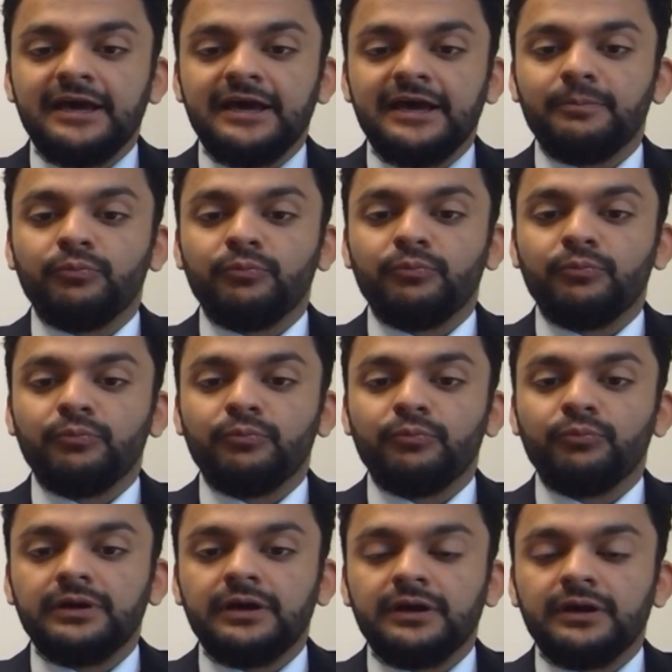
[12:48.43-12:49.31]

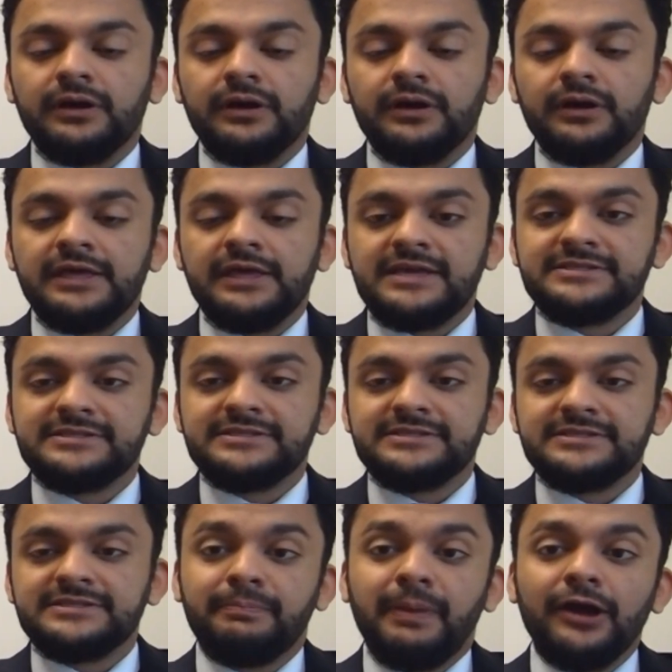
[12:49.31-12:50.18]

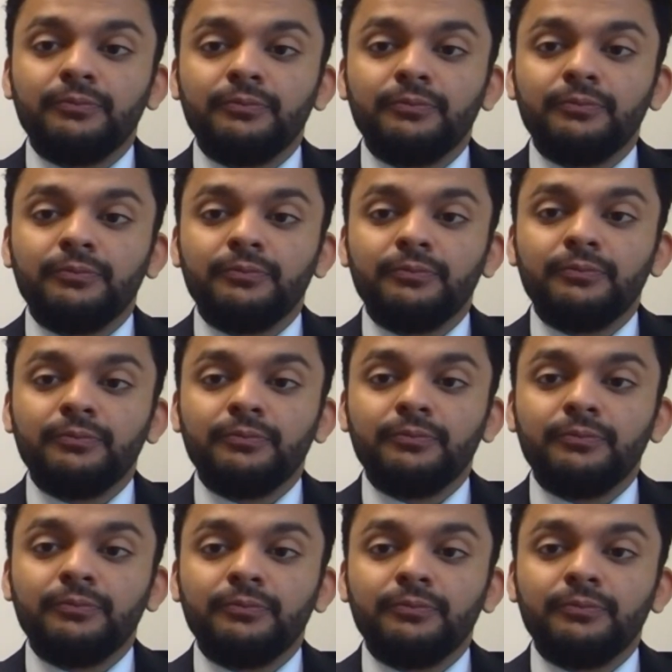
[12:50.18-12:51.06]
biometric
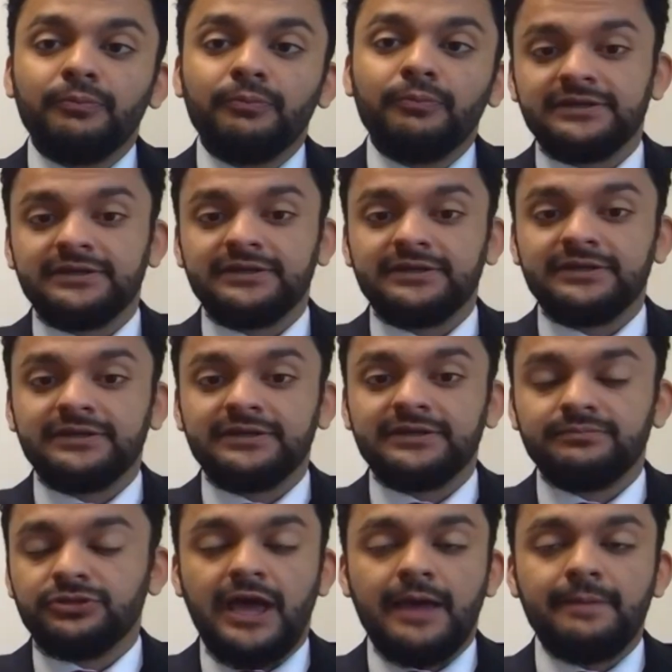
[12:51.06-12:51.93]
check. So like
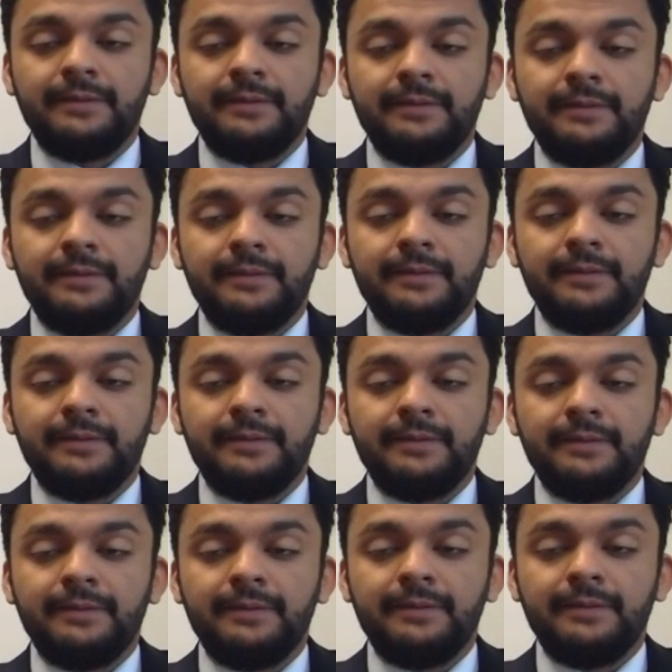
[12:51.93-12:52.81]
diabetic uses a
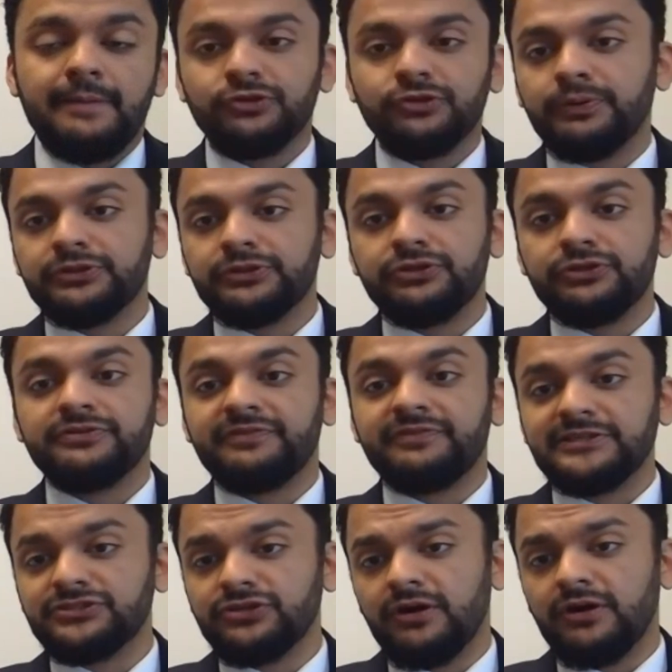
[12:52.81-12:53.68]
glucometer, they'll put
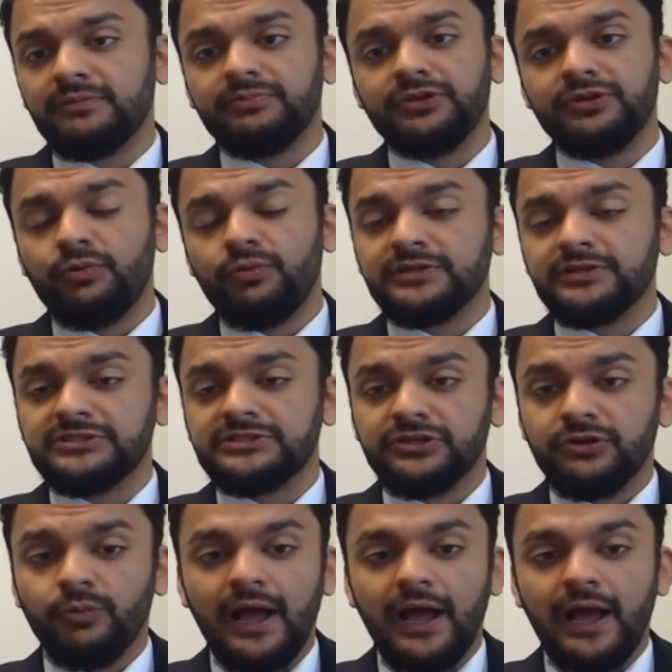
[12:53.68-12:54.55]
their device on,
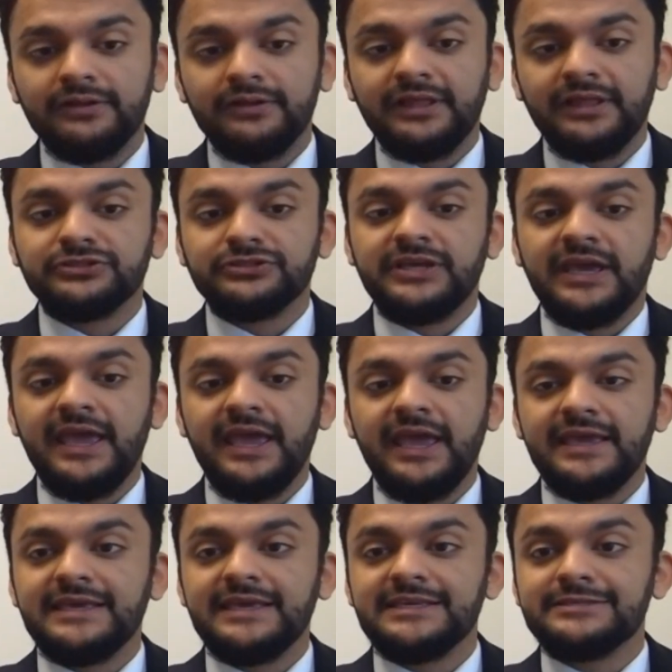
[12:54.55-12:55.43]
once in a while, and they'll say,
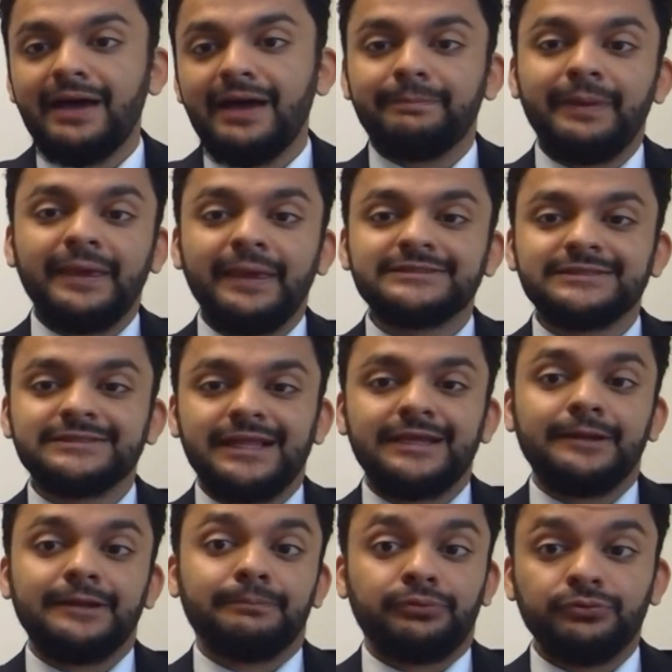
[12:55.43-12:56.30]
hey, is my
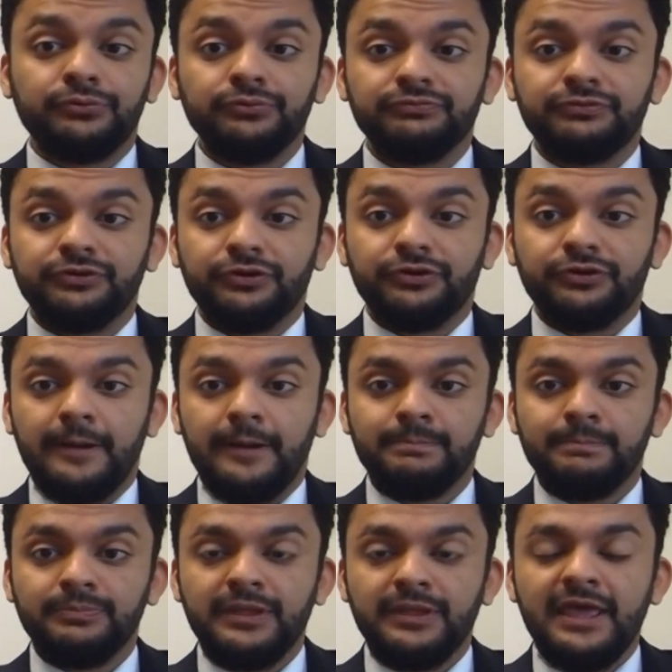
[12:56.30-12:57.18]
baseline improved or
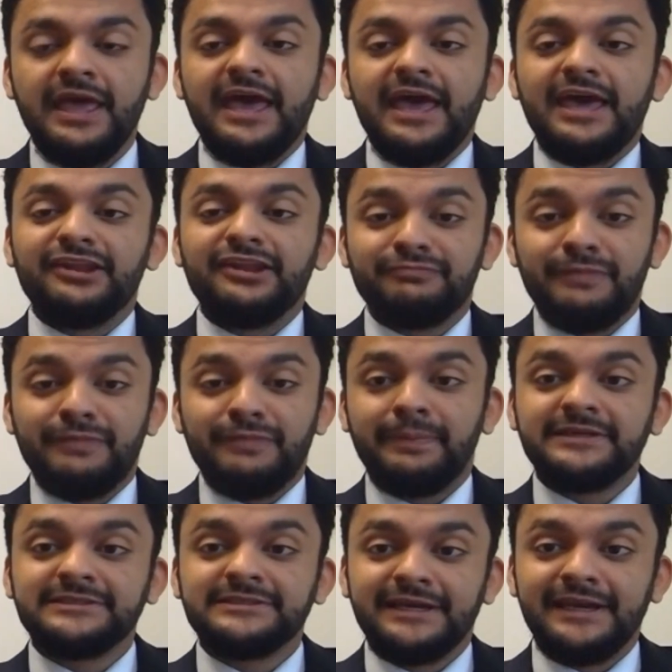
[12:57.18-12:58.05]
not? And if my
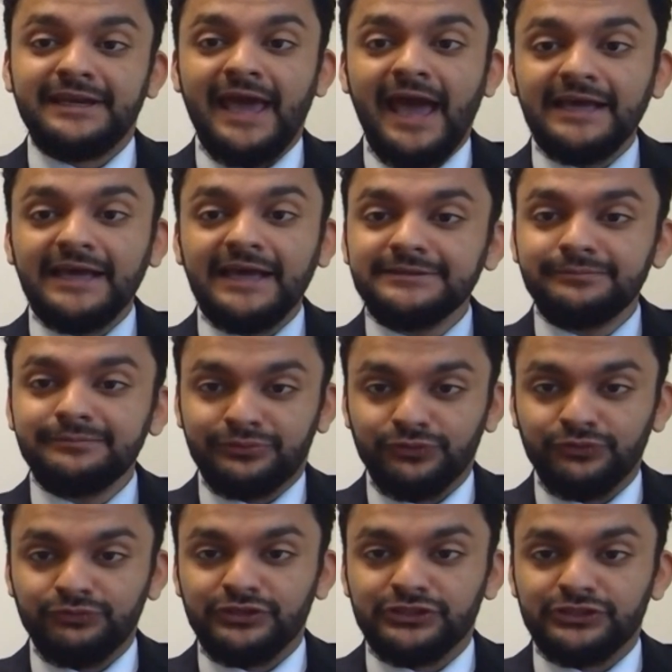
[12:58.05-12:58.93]
baseline has
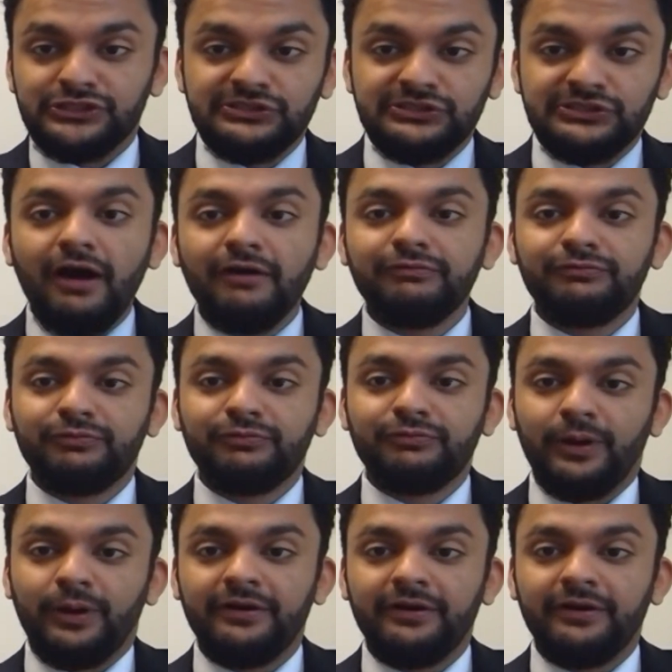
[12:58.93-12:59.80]
improved, the
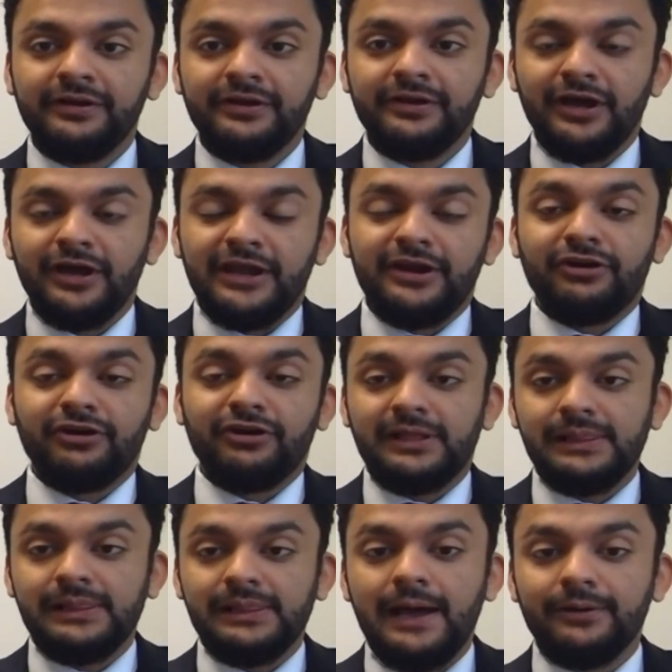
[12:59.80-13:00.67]
software and our
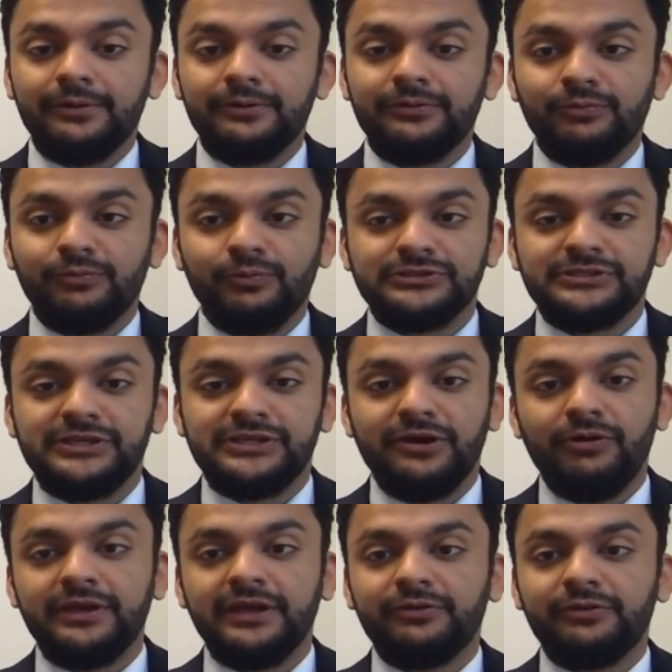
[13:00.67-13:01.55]
cloud will say,
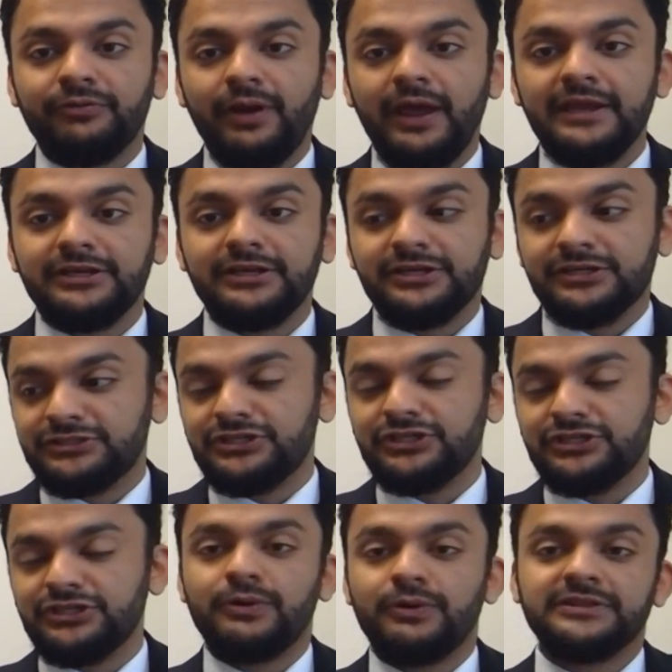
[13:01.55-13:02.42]
okay, great,
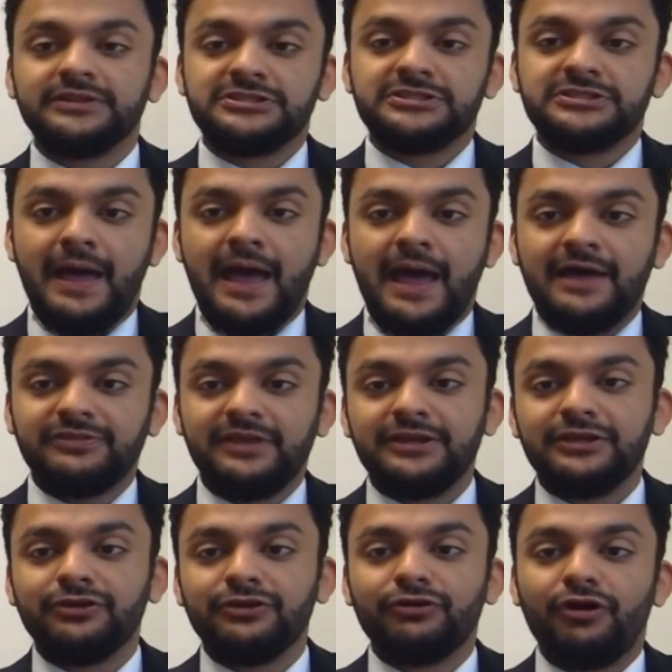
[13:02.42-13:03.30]
continue on this path.
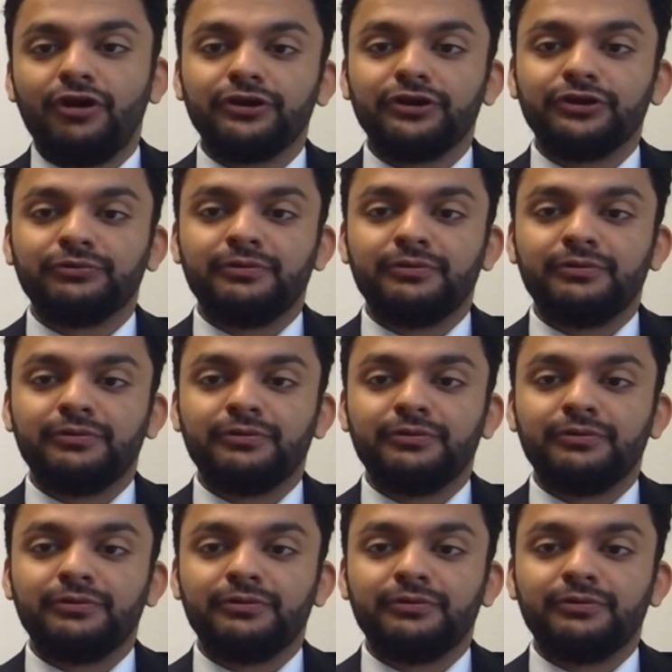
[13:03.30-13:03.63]
And here are your